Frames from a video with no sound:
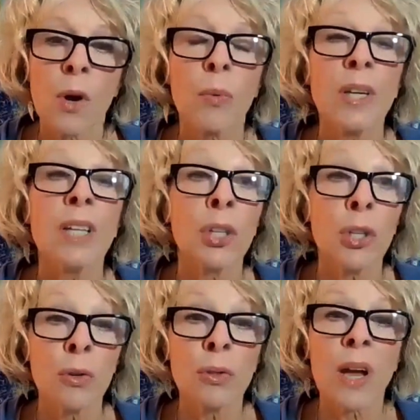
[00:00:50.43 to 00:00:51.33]
We need to
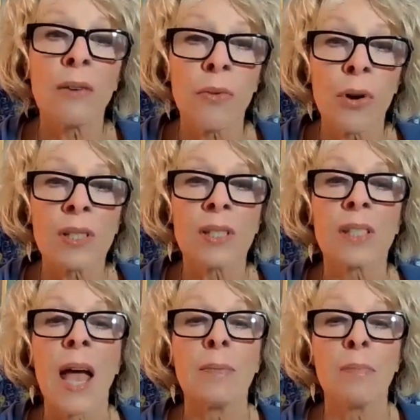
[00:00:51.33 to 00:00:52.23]
use our voices
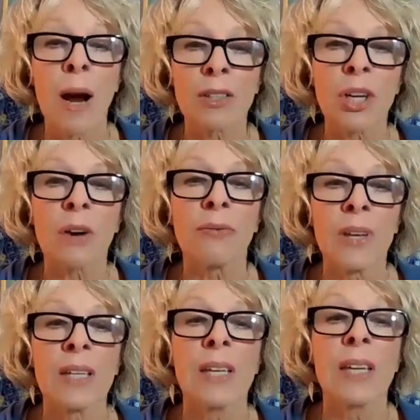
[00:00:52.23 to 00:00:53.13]
and march our
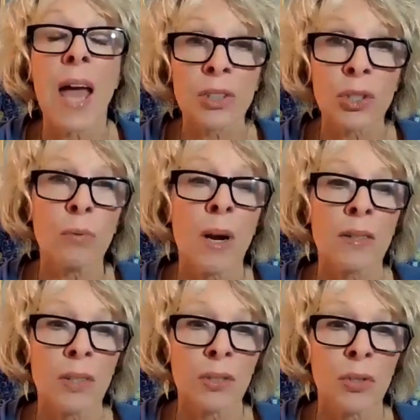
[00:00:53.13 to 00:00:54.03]
feet next to our
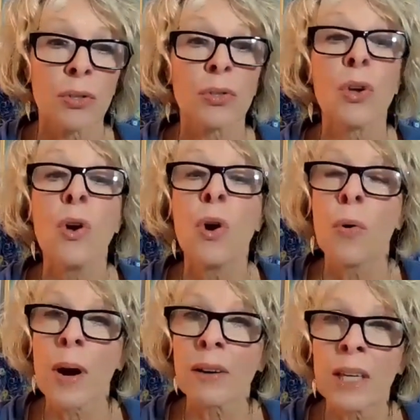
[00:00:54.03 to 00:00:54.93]
sisters who
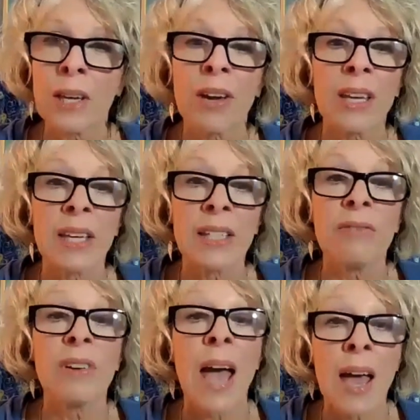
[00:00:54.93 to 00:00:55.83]
are carrying an
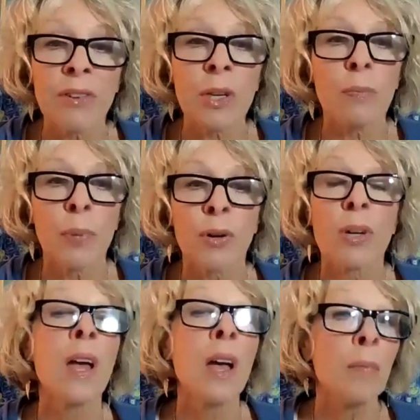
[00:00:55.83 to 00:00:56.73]
even heavier
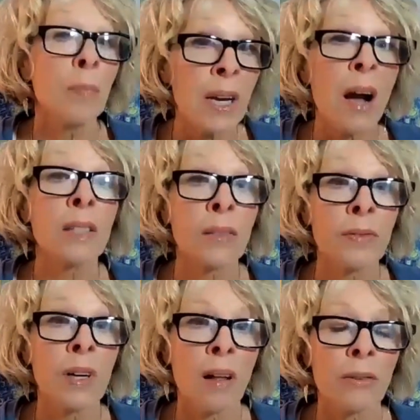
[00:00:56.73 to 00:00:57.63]
burden because of the
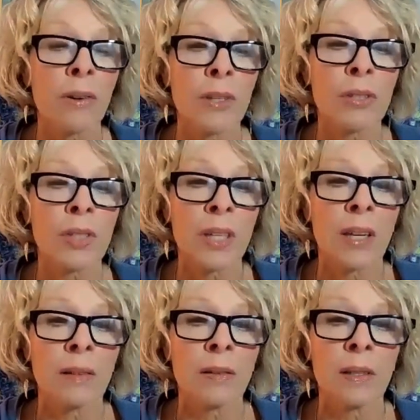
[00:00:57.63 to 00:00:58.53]
color of their
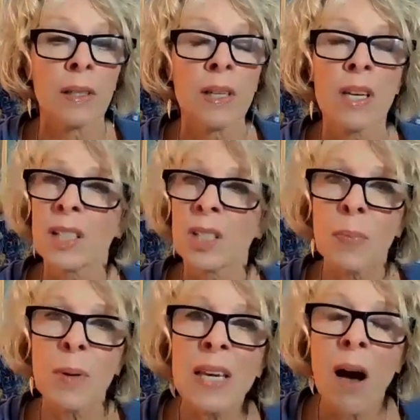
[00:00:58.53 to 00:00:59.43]
skin.
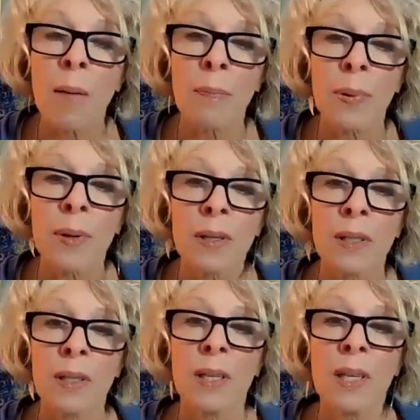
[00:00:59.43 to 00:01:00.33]
Speak up.
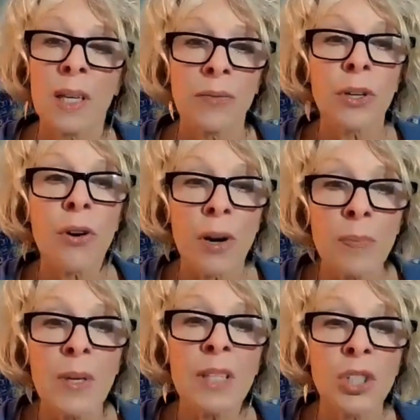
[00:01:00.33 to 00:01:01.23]
If you're going to
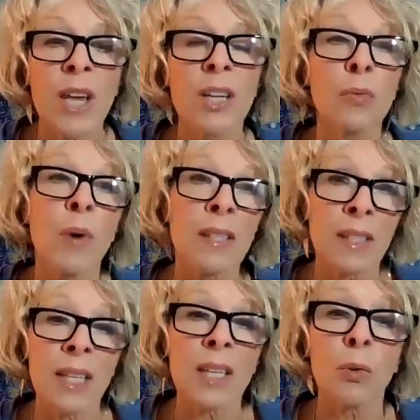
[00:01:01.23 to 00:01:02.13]
be the change you want to
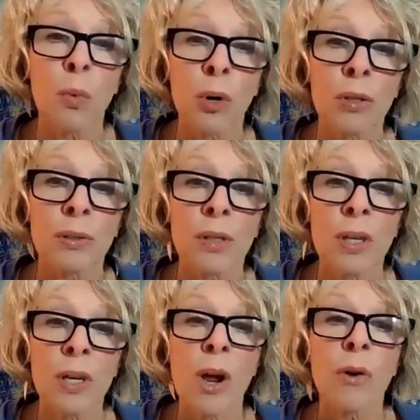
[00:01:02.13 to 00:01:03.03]
see in the world,
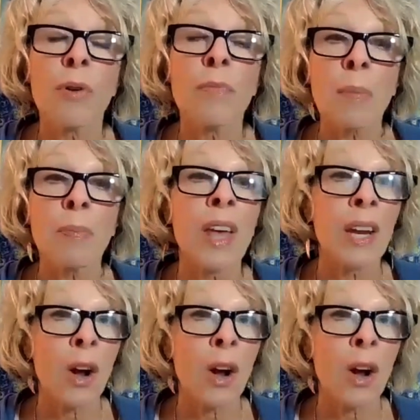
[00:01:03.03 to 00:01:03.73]
remember that